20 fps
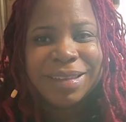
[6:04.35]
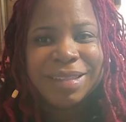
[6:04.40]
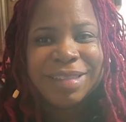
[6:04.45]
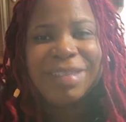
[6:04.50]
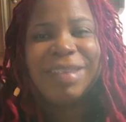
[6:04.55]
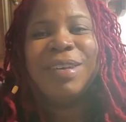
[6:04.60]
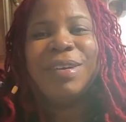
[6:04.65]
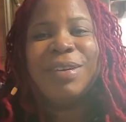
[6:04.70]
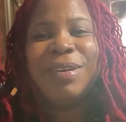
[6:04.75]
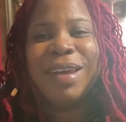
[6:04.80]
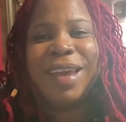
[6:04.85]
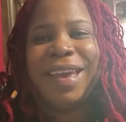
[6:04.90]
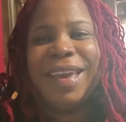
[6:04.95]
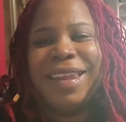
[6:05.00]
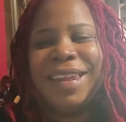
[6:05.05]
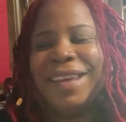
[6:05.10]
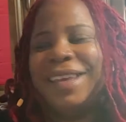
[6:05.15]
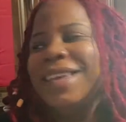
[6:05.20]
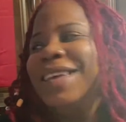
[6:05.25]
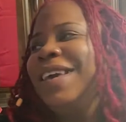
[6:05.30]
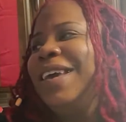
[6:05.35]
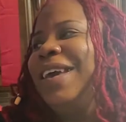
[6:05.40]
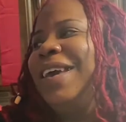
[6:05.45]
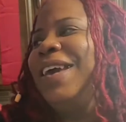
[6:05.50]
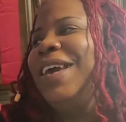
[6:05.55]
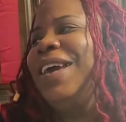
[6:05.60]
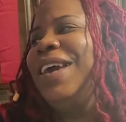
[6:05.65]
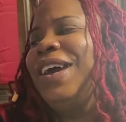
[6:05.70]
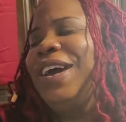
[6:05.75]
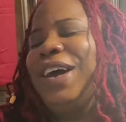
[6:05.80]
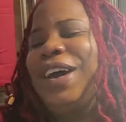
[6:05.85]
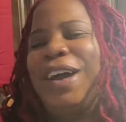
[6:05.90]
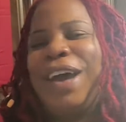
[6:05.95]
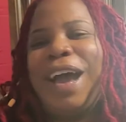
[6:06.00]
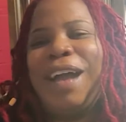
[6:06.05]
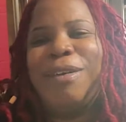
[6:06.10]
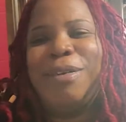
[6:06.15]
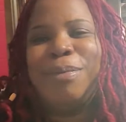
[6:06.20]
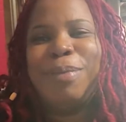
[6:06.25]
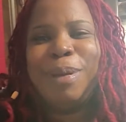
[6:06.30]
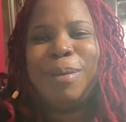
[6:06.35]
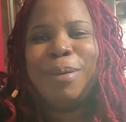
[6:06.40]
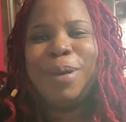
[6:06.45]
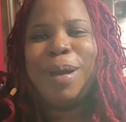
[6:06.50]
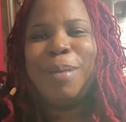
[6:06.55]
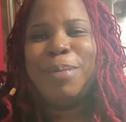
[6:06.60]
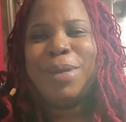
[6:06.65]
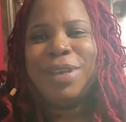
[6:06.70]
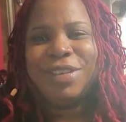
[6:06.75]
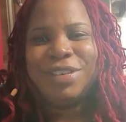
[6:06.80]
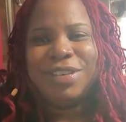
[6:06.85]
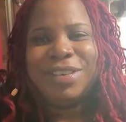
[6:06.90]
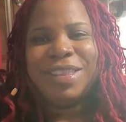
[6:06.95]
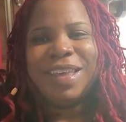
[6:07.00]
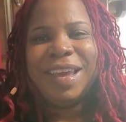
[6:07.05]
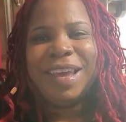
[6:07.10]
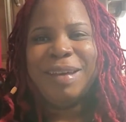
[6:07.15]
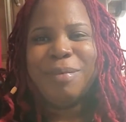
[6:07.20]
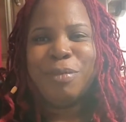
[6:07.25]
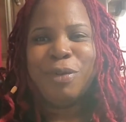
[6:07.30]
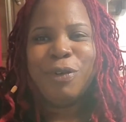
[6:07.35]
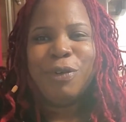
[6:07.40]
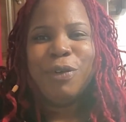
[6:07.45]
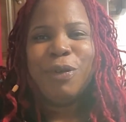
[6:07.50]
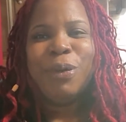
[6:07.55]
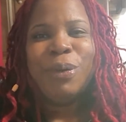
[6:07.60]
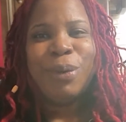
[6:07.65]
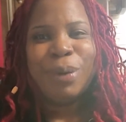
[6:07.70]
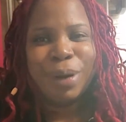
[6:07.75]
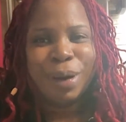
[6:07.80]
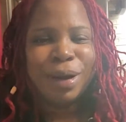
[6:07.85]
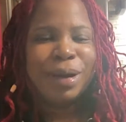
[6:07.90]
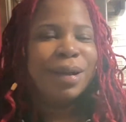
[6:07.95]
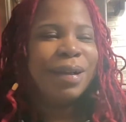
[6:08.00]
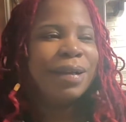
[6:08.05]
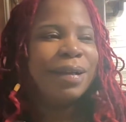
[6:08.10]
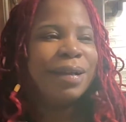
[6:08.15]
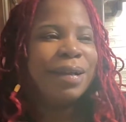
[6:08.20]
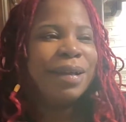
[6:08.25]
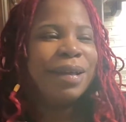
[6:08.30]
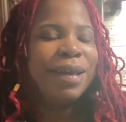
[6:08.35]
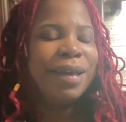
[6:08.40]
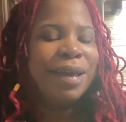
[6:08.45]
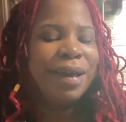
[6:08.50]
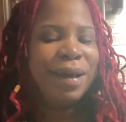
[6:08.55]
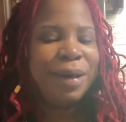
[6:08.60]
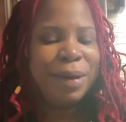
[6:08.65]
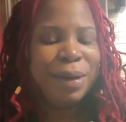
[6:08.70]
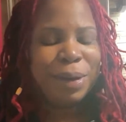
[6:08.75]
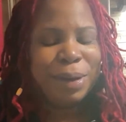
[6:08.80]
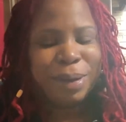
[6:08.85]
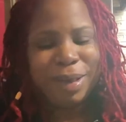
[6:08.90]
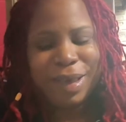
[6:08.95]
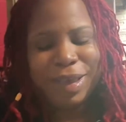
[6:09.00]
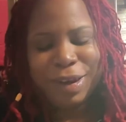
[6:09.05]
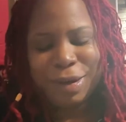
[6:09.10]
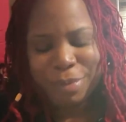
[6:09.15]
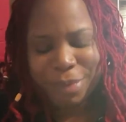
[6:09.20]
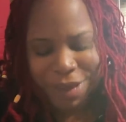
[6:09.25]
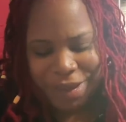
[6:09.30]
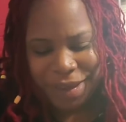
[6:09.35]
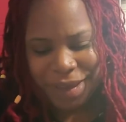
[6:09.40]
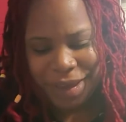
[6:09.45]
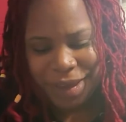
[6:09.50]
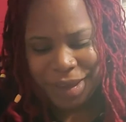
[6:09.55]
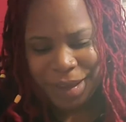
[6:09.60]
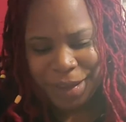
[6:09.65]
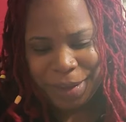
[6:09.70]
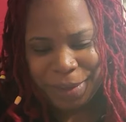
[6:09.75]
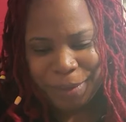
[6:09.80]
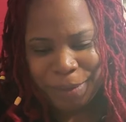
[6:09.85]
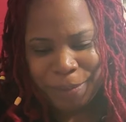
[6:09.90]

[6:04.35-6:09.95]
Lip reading: tender-headed. I remember I mentioned that before in the beginning,